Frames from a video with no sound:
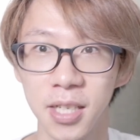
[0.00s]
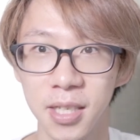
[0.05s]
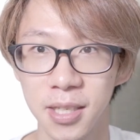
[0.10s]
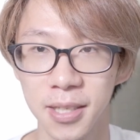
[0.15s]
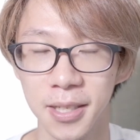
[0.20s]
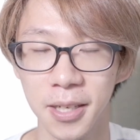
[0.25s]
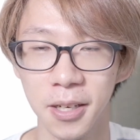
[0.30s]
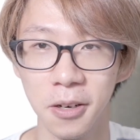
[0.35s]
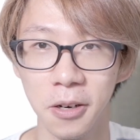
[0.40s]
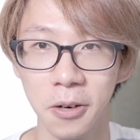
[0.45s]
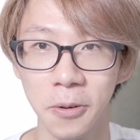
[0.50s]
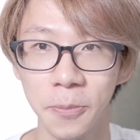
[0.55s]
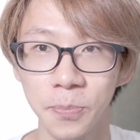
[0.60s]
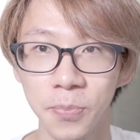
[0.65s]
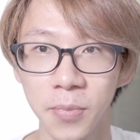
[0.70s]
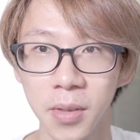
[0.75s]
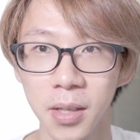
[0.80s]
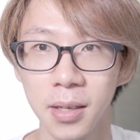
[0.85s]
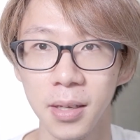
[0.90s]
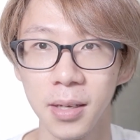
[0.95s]
So
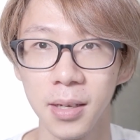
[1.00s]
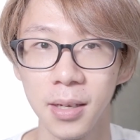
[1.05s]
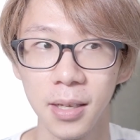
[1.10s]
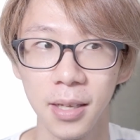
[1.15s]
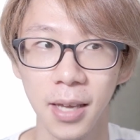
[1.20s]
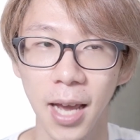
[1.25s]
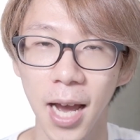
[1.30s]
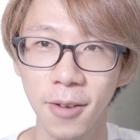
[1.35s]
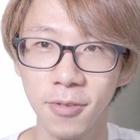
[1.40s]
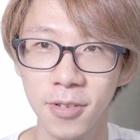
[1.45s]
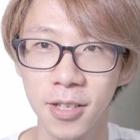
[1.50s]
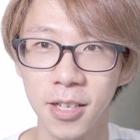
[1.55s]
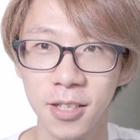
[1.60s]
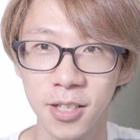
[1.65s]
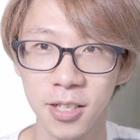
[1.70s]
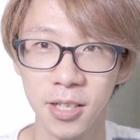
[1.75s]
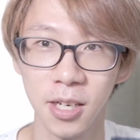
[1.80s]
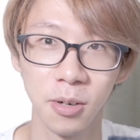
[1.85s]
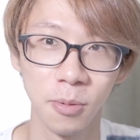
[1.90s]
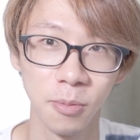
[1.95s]
you have to
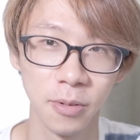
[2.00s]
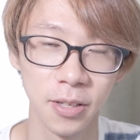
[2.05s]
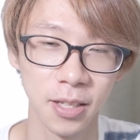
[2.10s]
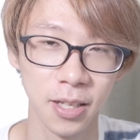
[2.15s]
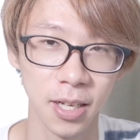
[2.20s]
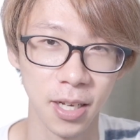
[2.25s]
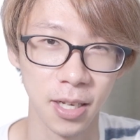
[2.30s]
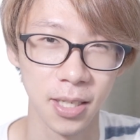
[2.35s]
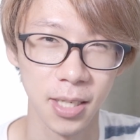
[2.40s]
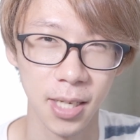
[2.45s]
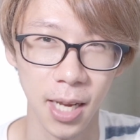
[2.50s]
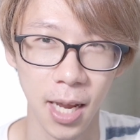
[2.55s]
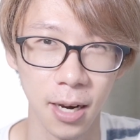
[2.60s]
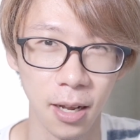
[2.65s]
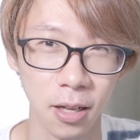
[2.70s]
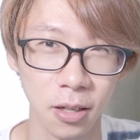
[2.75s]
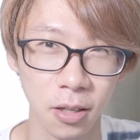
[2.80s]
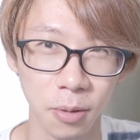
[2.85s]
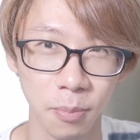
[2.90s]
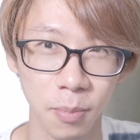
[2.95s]
considerably like stand
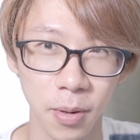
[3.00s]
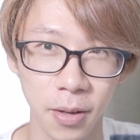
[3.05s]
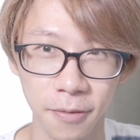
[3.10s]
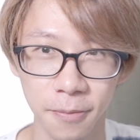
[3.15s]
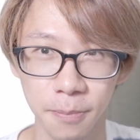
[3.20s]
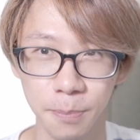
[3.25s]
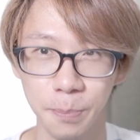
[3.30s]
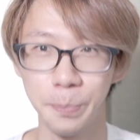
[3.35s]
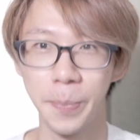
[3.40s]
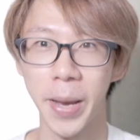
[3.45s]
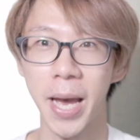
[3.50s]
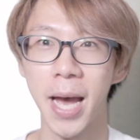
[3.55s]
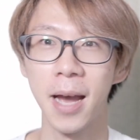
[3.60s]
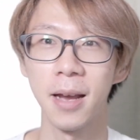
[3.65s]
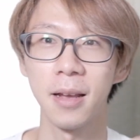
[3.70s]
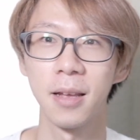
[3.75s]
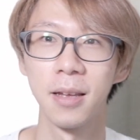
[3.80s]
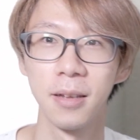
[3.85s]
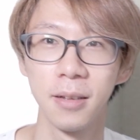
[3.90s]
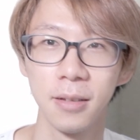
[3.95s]
a little bit
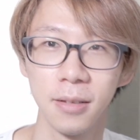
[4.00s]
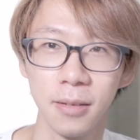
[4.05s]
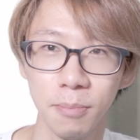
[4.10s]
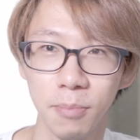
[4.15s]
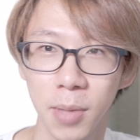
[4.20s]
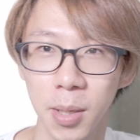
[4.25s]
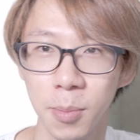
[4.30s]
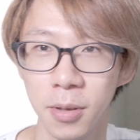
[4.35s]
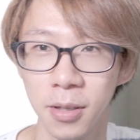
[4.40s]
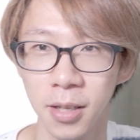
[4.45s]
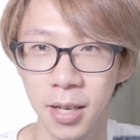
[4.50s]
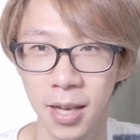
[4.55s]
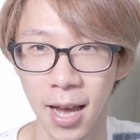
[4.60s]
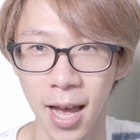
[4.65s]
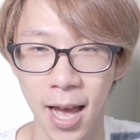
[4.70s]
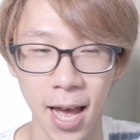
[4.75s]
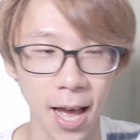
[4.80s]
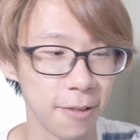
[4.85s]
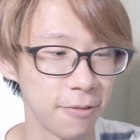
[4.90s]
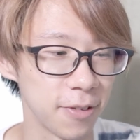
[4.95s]
back, maybe like a
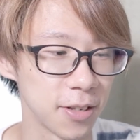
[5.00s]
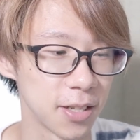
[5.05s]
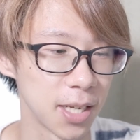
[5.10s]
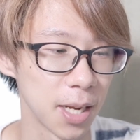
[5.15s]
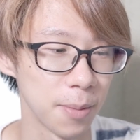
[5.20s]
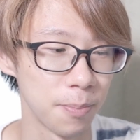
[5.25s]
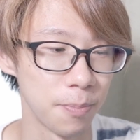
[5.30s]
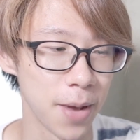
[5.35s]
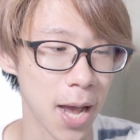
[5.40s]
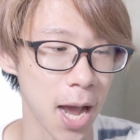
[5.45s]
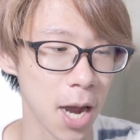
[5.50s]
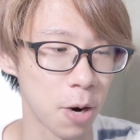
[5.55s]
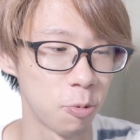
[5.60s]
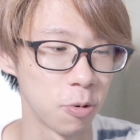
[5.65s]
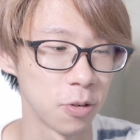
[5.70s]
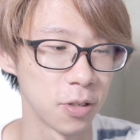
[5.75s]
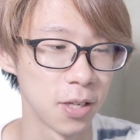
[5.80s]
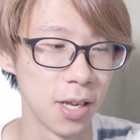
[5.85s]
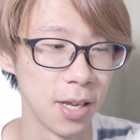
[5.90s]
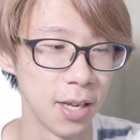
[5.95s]
half a step
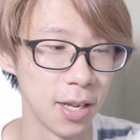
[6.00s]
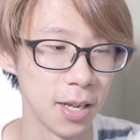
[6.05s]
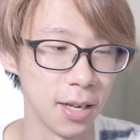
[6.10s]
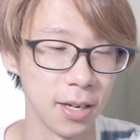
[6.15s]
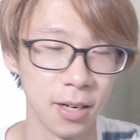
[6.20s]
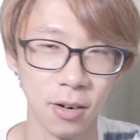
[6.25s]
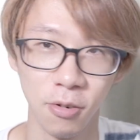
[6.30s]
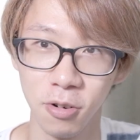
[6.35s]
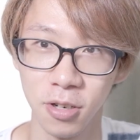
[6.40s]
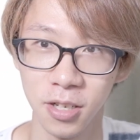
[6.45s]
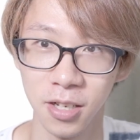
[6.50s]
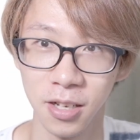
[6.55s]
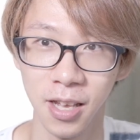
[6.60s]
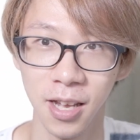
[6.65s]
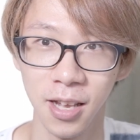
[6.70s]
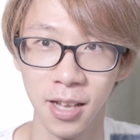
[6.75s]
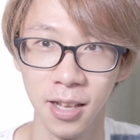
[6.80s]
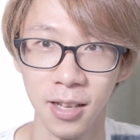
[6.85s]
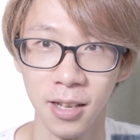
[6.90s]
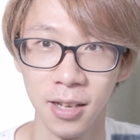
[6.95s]
backwards in order to
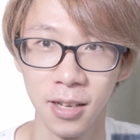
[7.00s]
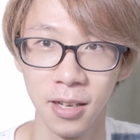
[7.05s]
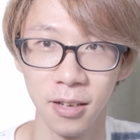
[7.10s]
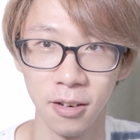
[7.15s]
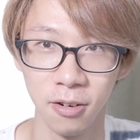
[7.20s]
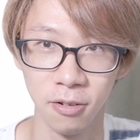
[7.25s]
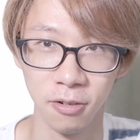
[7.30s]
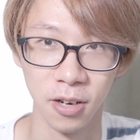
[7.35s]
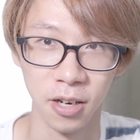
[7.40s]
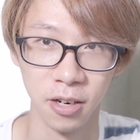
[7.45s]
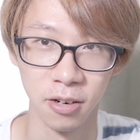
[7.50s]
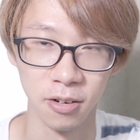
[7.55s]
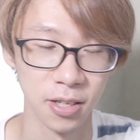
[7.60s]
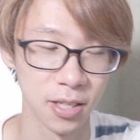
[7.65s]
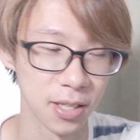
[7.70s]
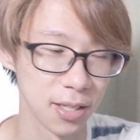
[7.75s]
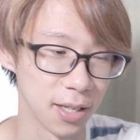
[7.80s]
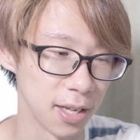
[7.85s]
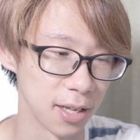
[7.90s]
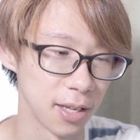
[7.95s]
get your
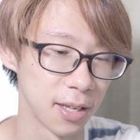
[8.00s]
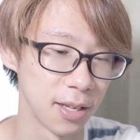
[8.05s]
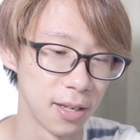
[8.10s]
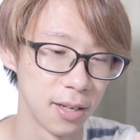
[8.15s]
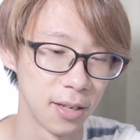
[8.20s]
nearest like